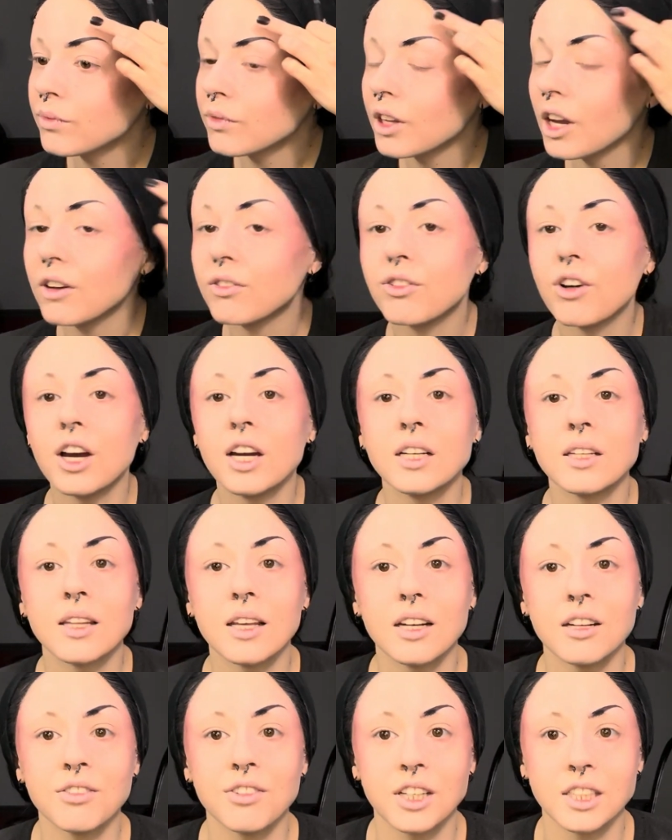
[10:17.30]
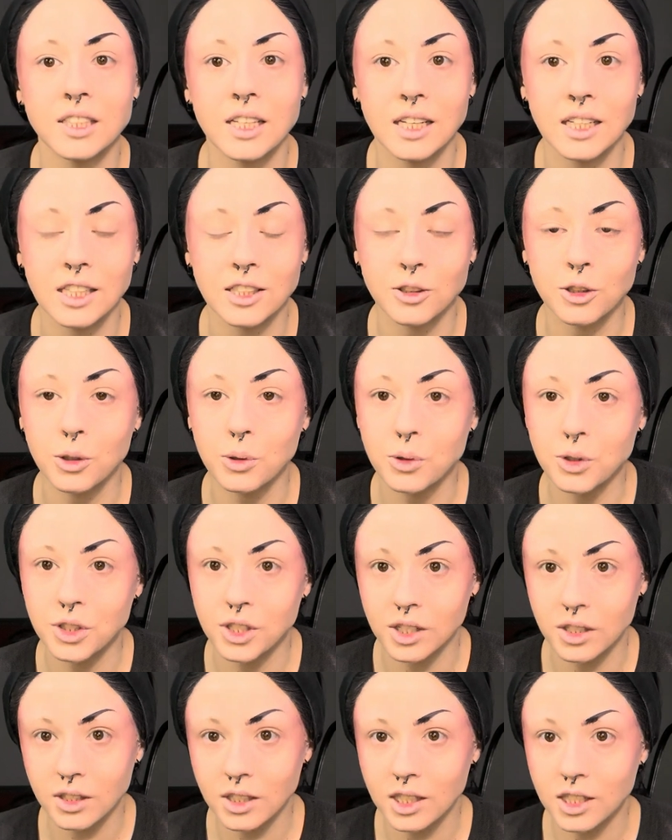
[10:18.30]
I find that if I take it too
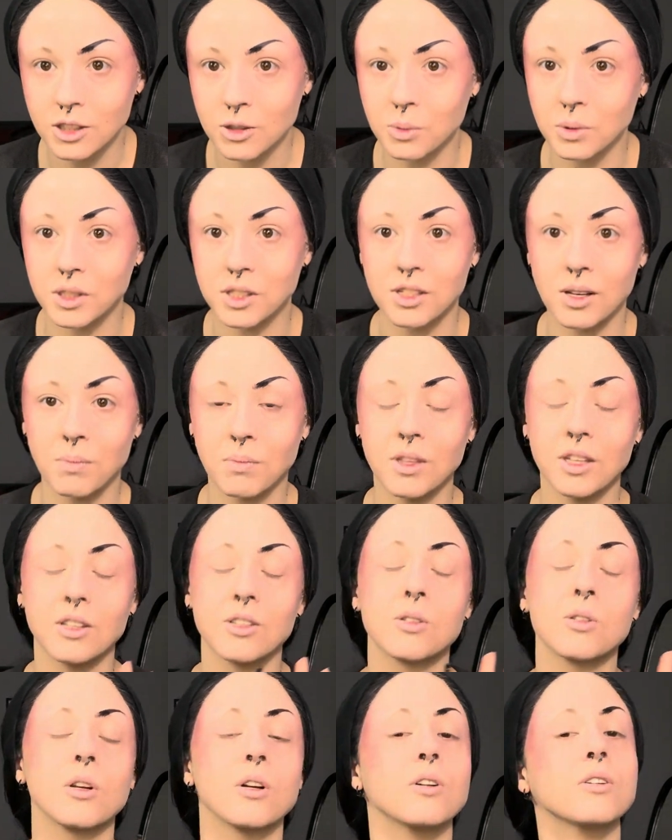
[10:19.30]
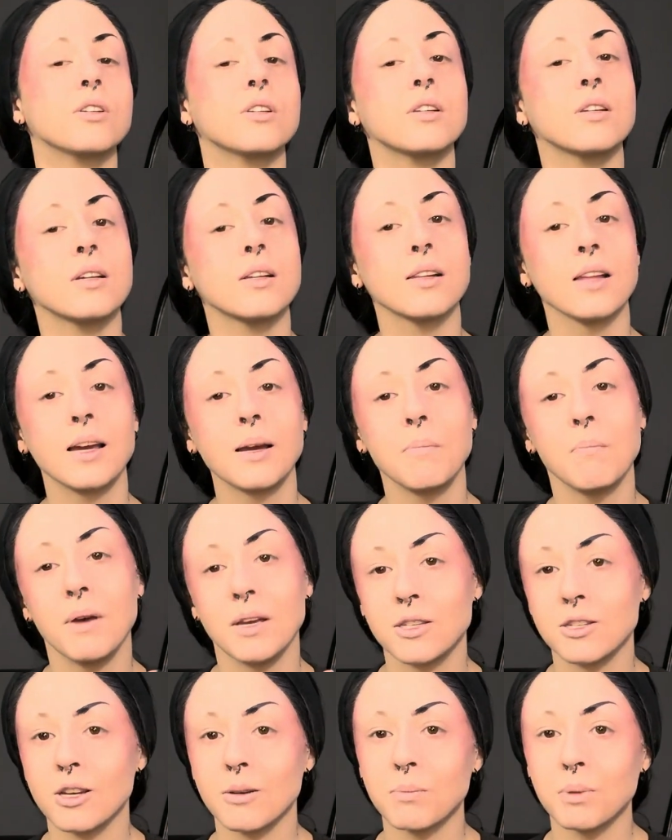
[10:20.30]
serious, when something starts to like
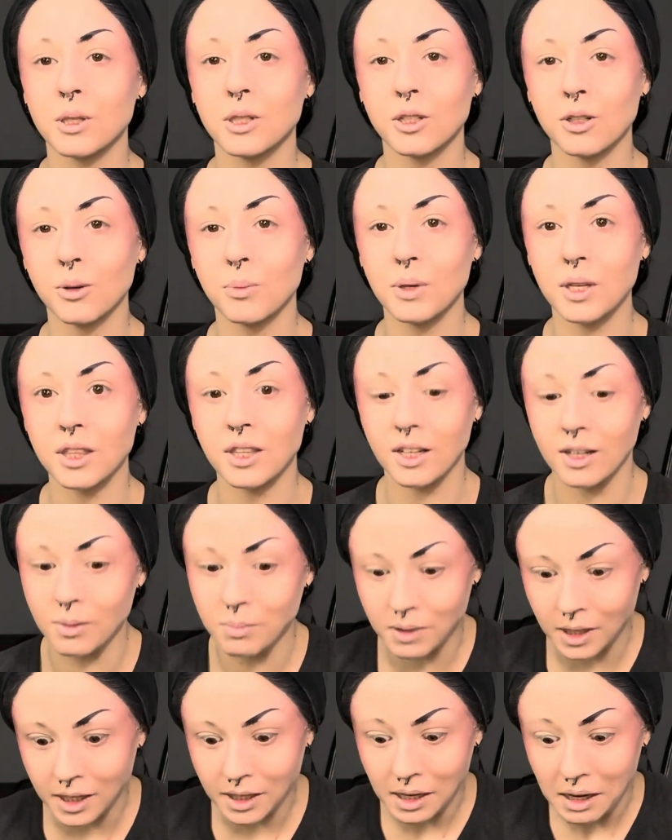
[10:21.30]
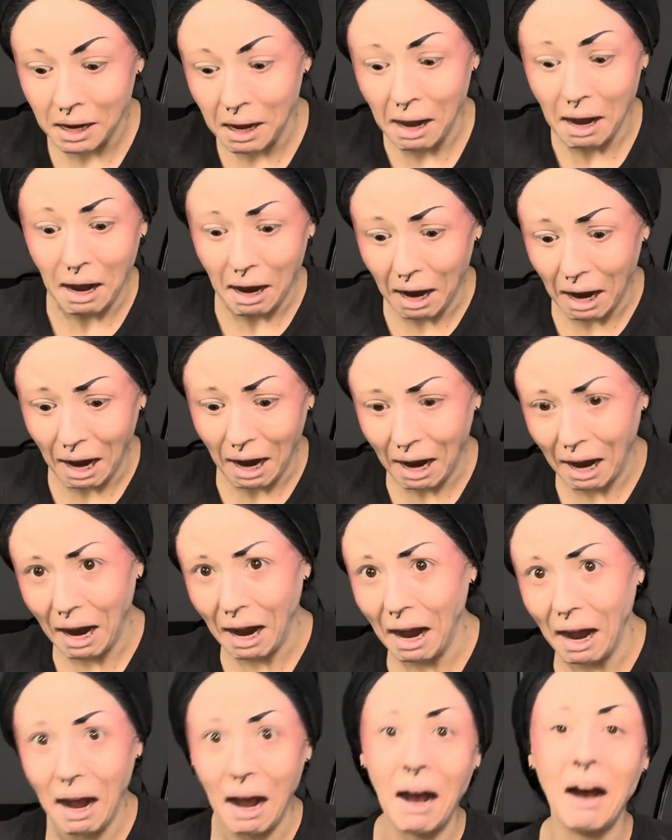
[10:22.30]
mess up a little bit, then I'm like,
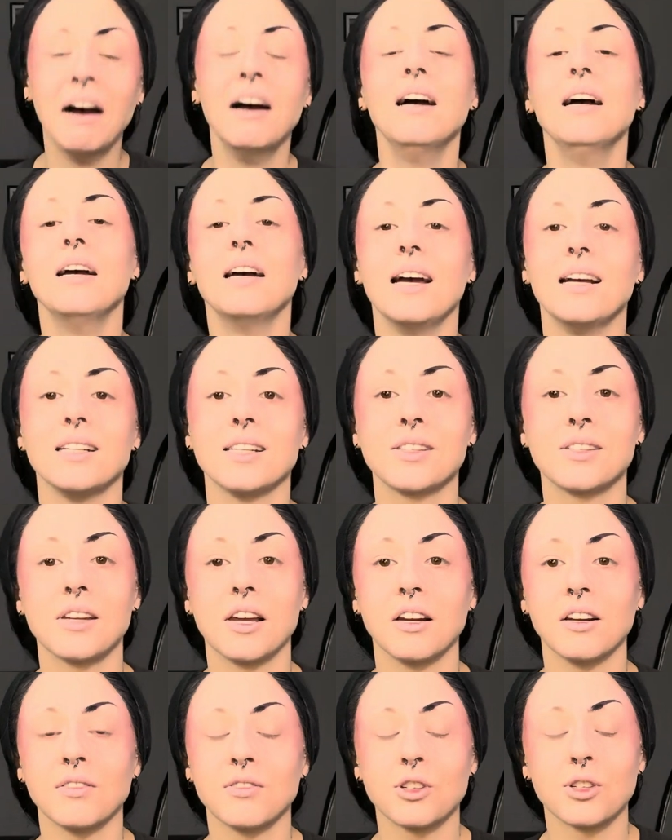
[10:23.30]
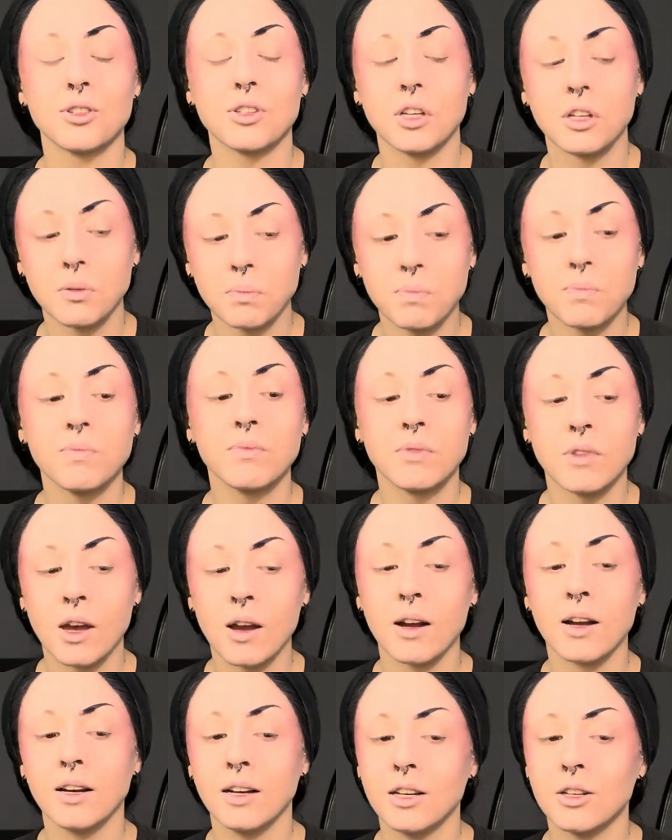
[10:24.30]
ah, instead of just like, all
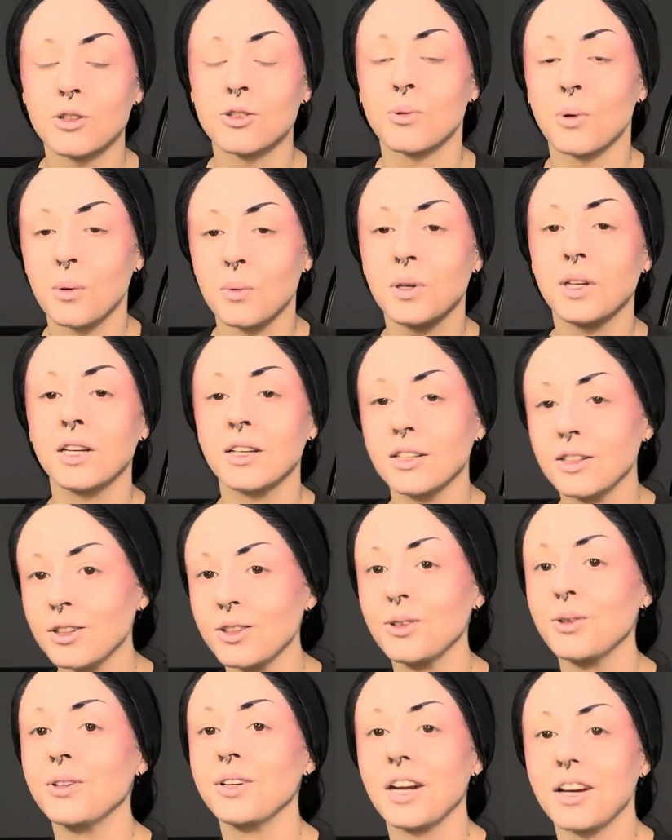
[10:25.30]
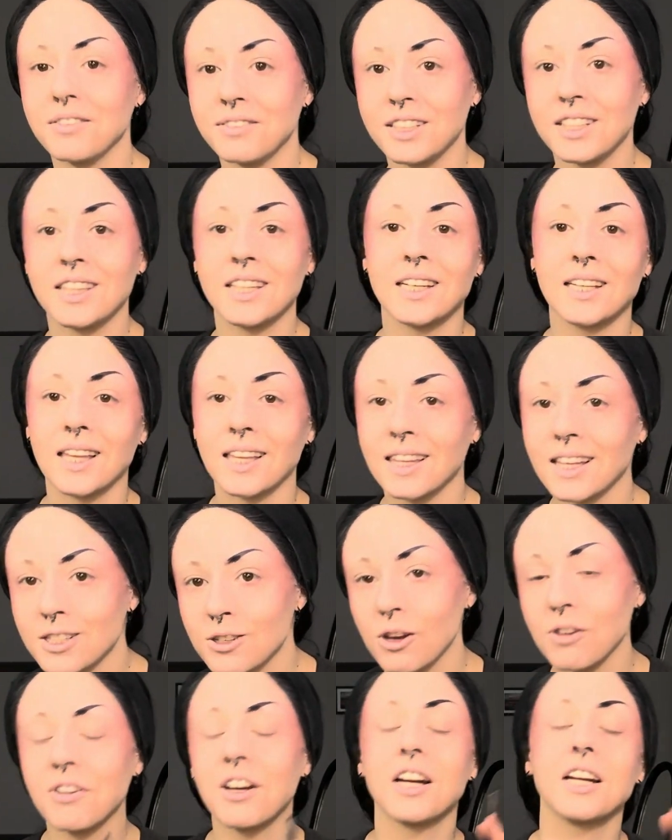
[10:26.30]
right, here's what we can do and everything like that.
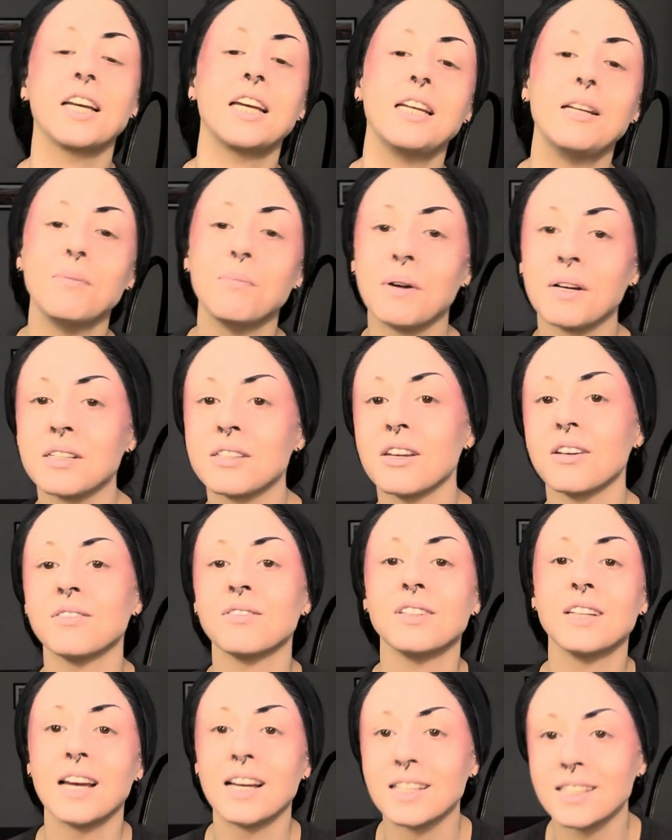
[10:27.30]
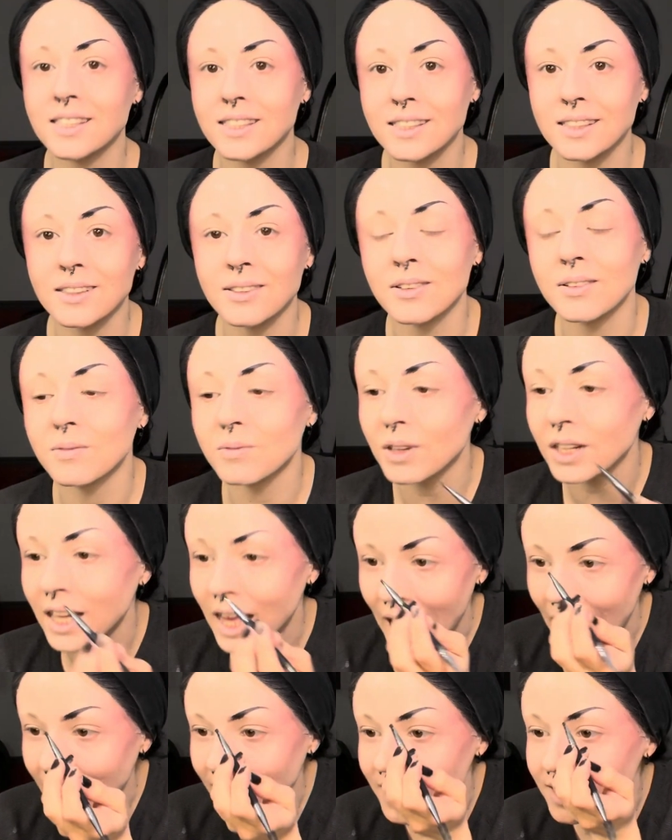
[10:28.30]
So I've got to keep myself nice and
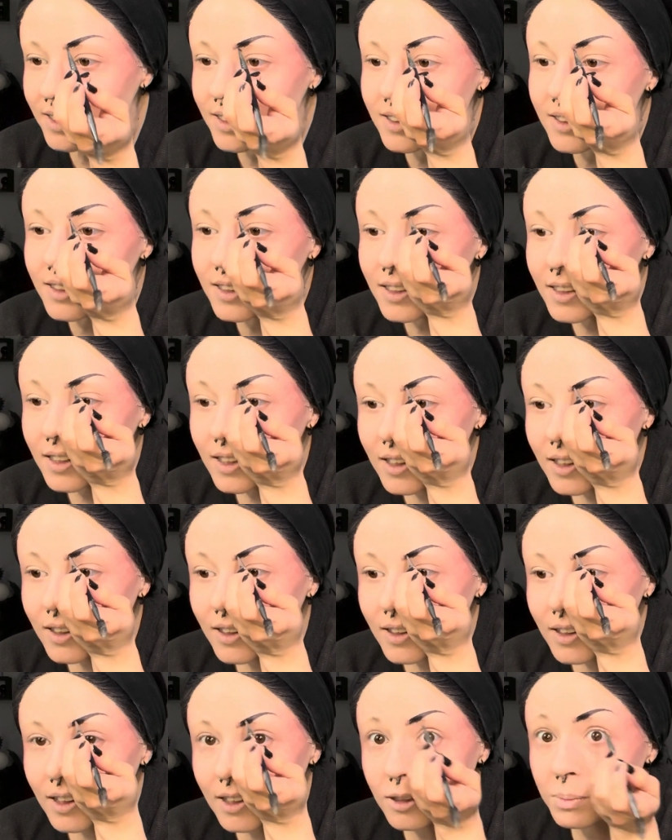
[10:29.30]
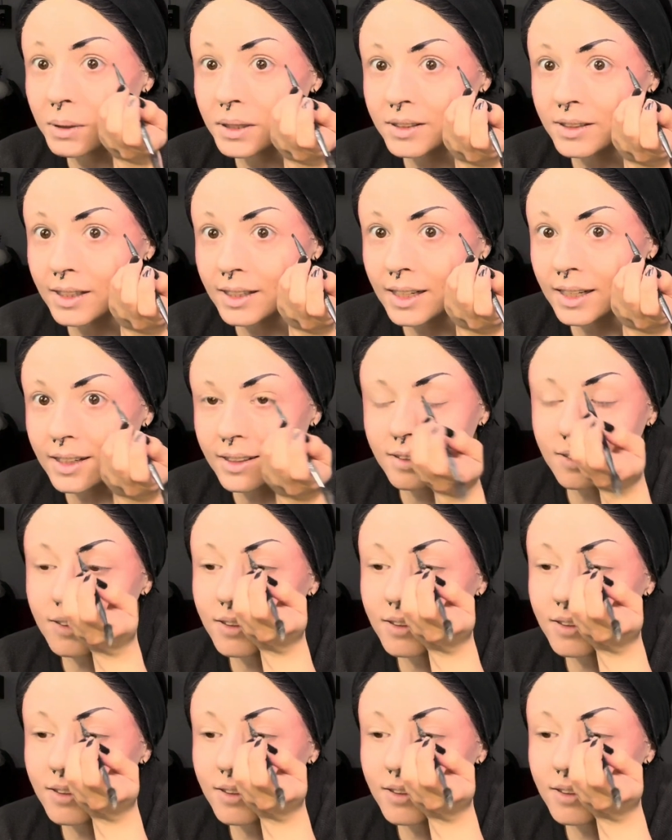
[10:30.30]
relaxed as best I can.